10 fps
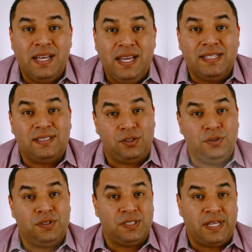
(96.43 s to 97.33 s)
is to
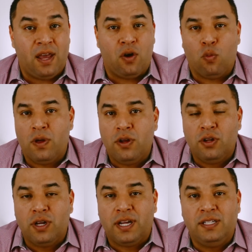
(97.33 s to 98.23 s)
scale, whether you're
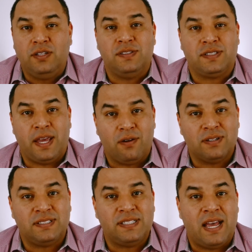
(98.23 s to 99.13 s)
looking to scale to
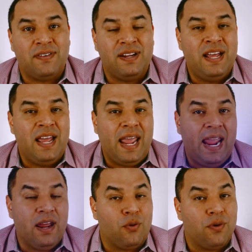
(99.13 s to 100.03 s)
7,
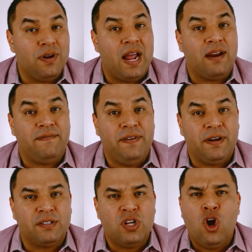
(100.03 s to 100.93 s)
8, or 9
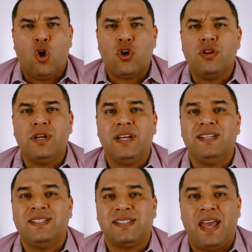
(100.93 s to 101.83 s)
figures, or you're looking
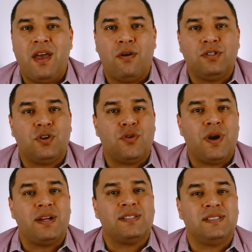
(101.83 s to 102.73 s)
to scale to
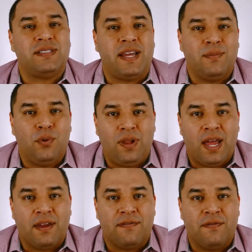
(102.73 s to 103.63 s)
create a sustainable
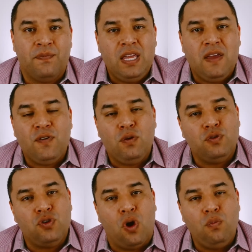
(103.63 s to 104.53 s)
life. If you
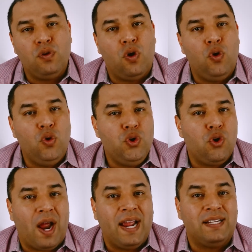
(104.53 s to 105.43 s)
don't know who
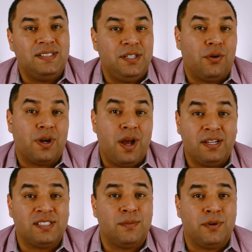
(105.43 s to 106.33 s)
your ideal
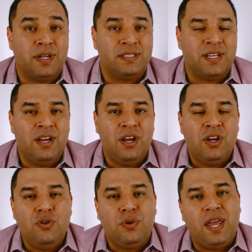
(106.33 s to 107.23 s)
customer is,
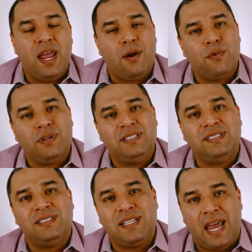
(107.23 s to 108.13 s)
you can't really
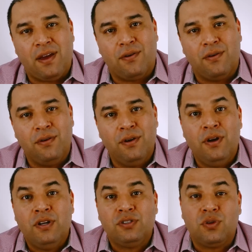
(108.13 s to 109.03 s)
scale.
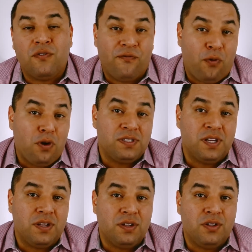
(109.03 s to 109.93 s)
So the first
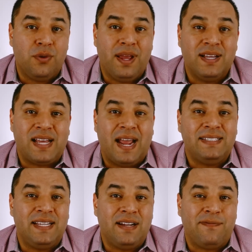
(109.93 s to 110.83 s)
thing you need to do is
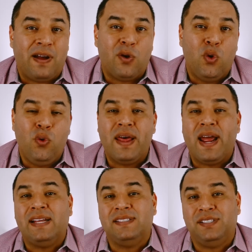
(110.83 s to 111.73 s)
identify who that
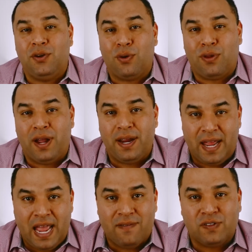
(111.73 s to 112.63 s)
ideal client
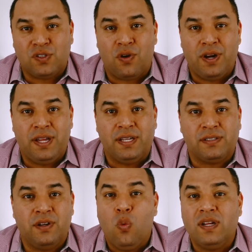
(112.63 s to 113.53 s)
avatar
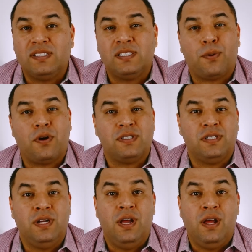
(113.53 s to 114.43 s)
is. What does this
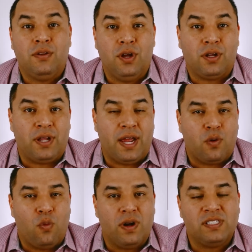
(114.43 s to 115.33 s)
person look like?
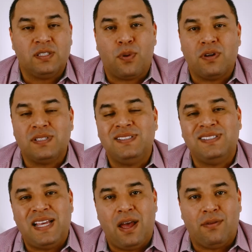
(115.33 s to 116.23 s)
What does this person
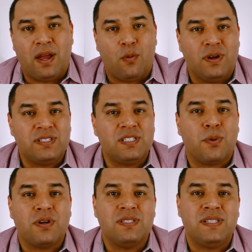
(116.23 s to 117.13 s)
sound like? What is this
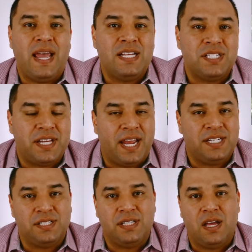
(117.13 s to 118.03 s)
person's
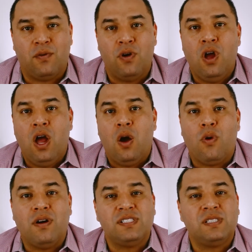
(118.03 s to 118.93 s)
education level?
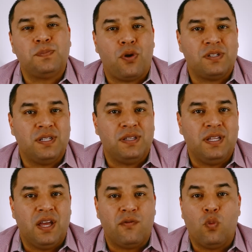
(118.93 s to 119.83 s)
Where does this person
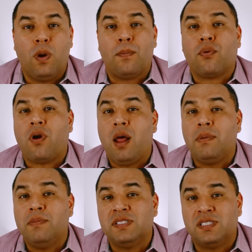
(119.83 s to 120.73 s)
live? What
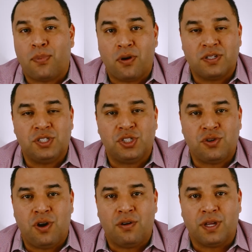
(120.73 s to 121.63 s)
problem is this person
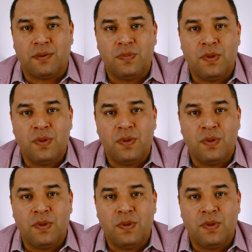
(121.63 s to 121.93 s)
struggling?